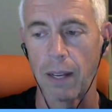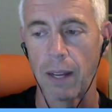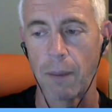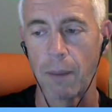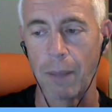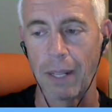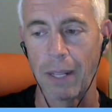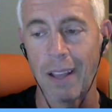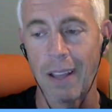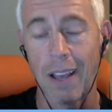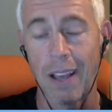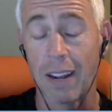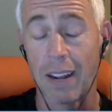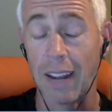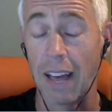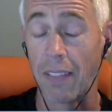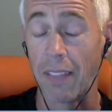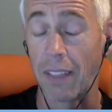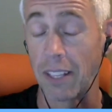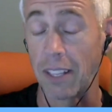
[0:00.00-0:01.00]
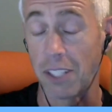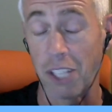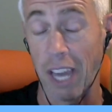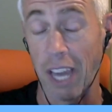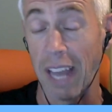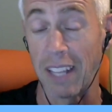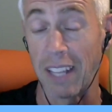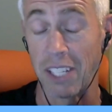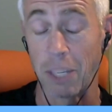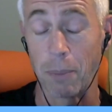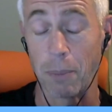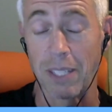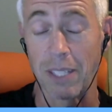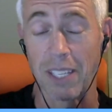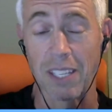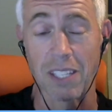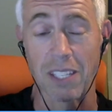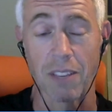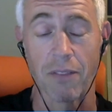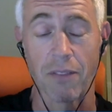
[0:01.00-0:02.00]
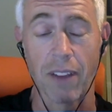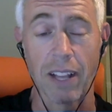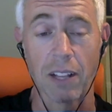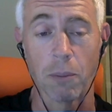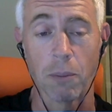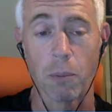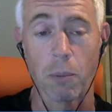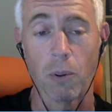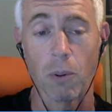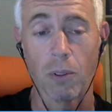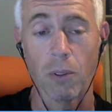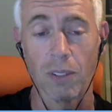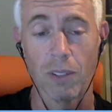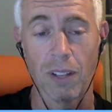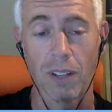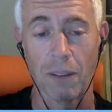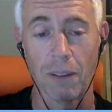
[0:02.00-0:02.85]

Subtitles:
mean, now that Chat GPT is available,